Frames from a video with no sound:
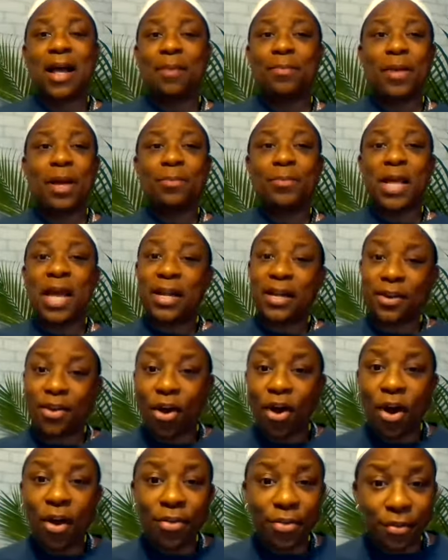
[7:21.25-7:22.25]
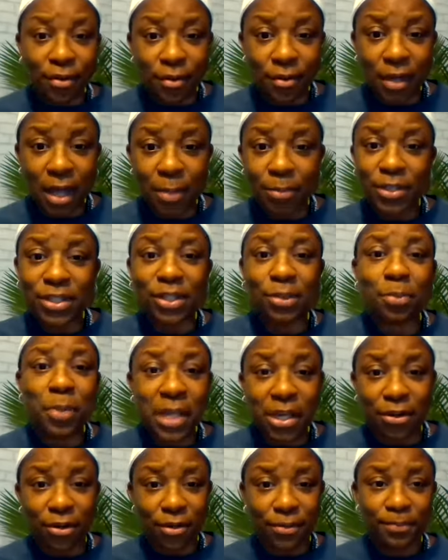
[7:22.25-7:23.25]
I'm, I'm not an author, I'm a
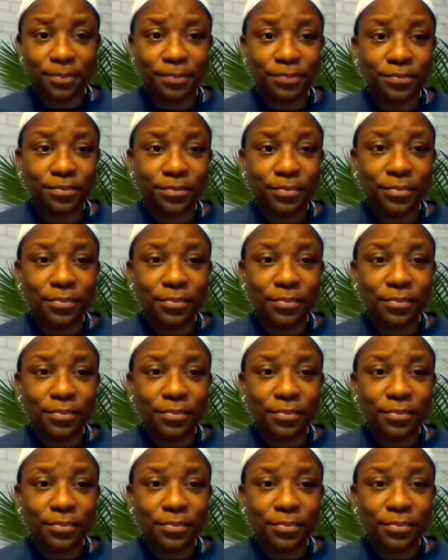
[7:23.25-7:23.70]
speaker.